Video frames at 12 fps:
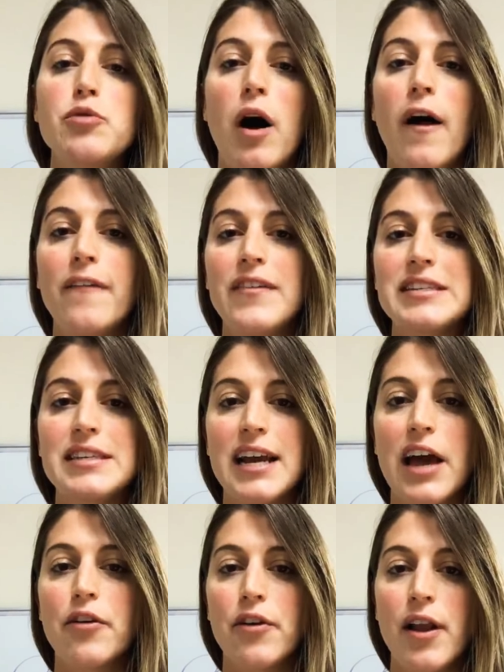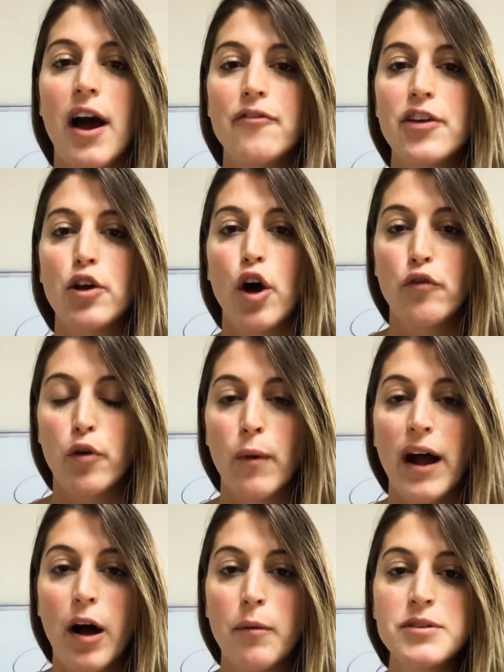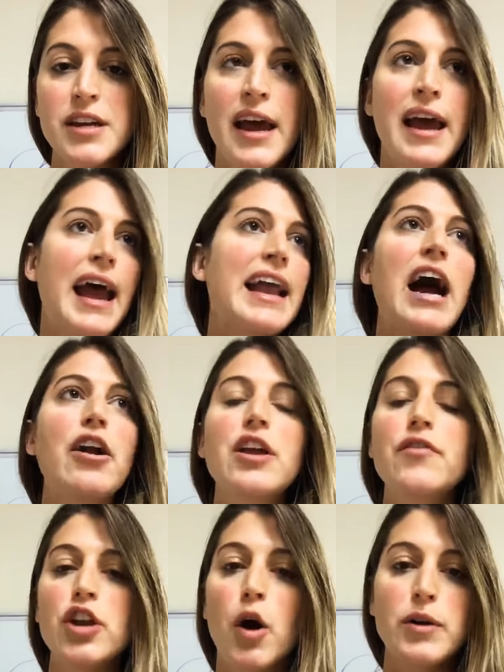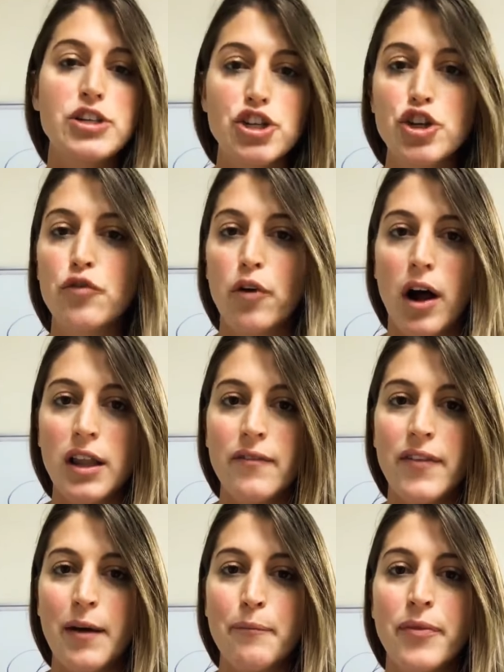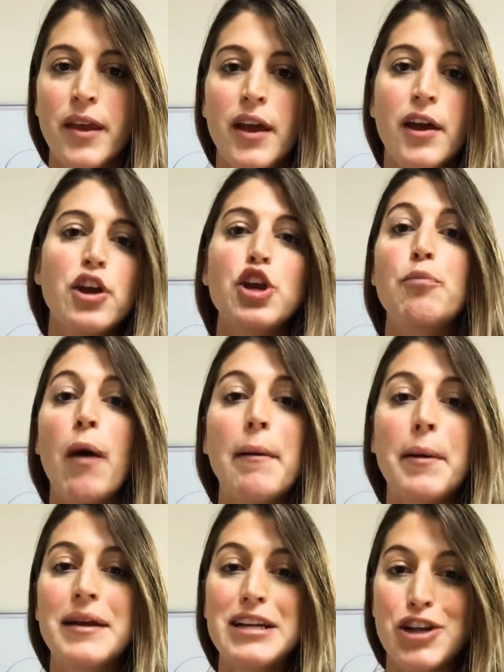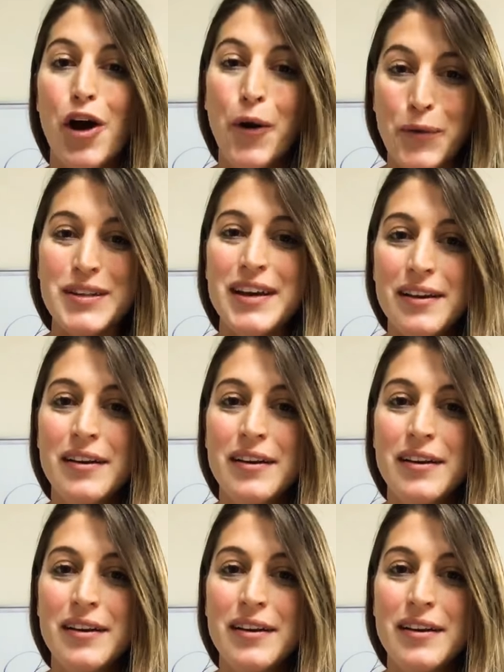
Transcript: all of these together and not feel overwhelmed? And how do you even know what to do for all of them? You probably don't.